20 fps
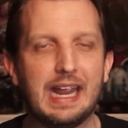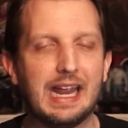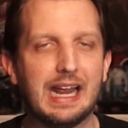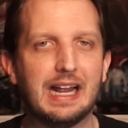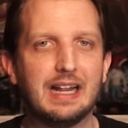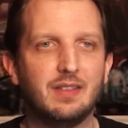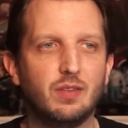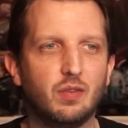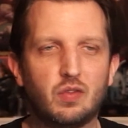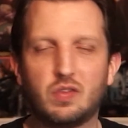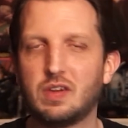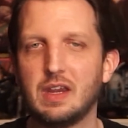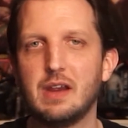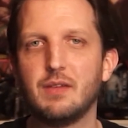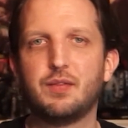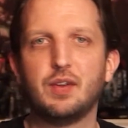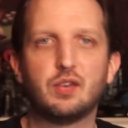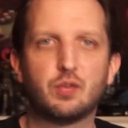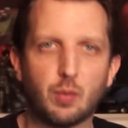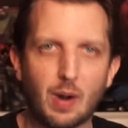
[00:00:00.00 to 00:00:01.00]
and see
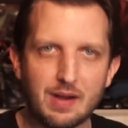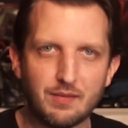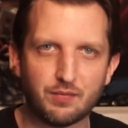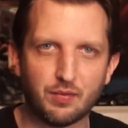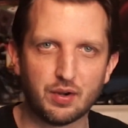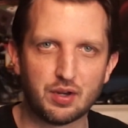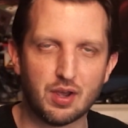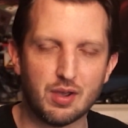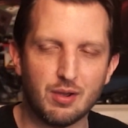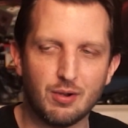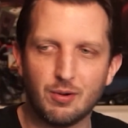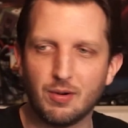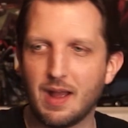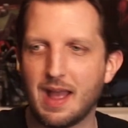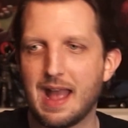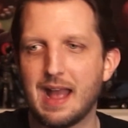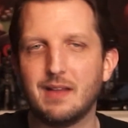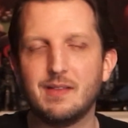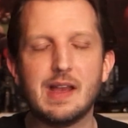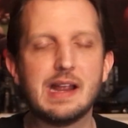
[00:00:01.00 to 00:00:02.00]
if it's right for you,
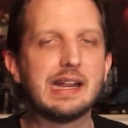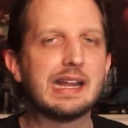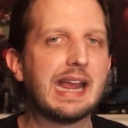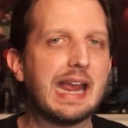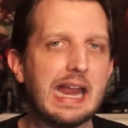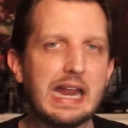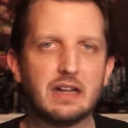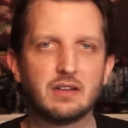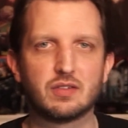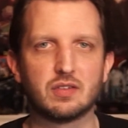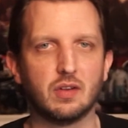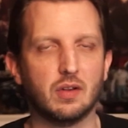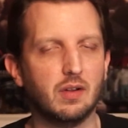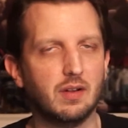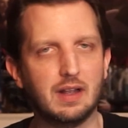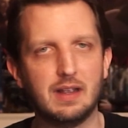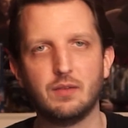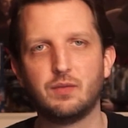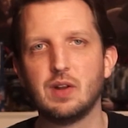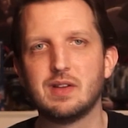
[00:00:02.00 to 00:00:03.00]
and then
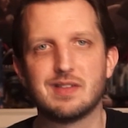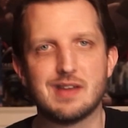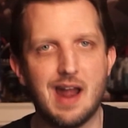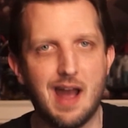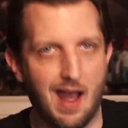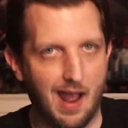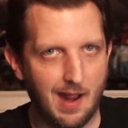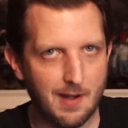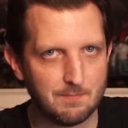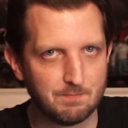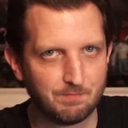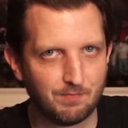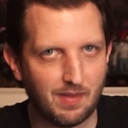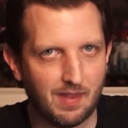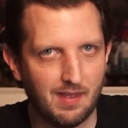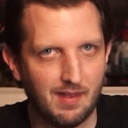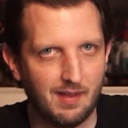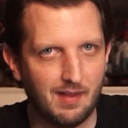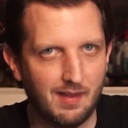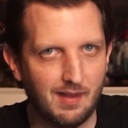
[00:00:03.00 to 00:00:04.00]
cancel if it's not.
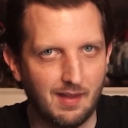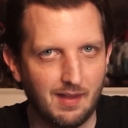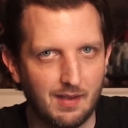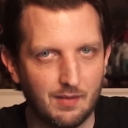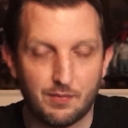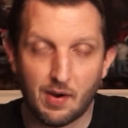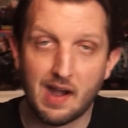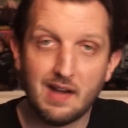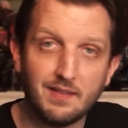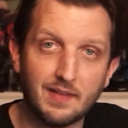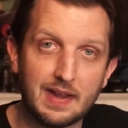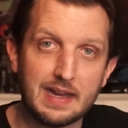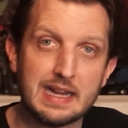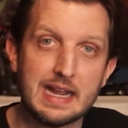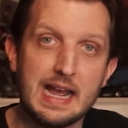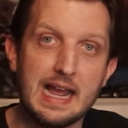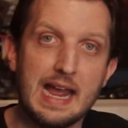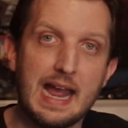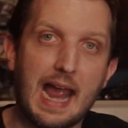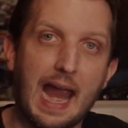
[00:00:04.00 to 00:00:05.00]
Finally,
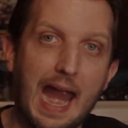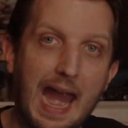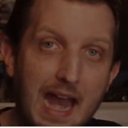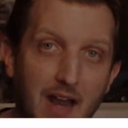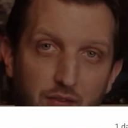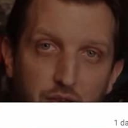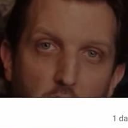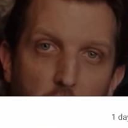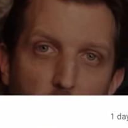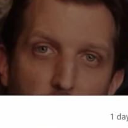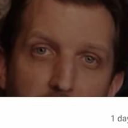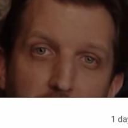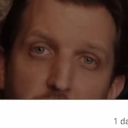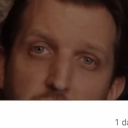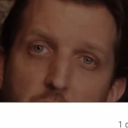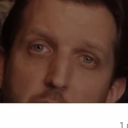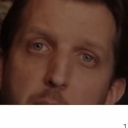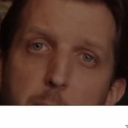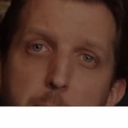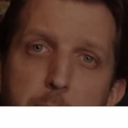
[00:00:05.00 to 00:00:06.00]
as always,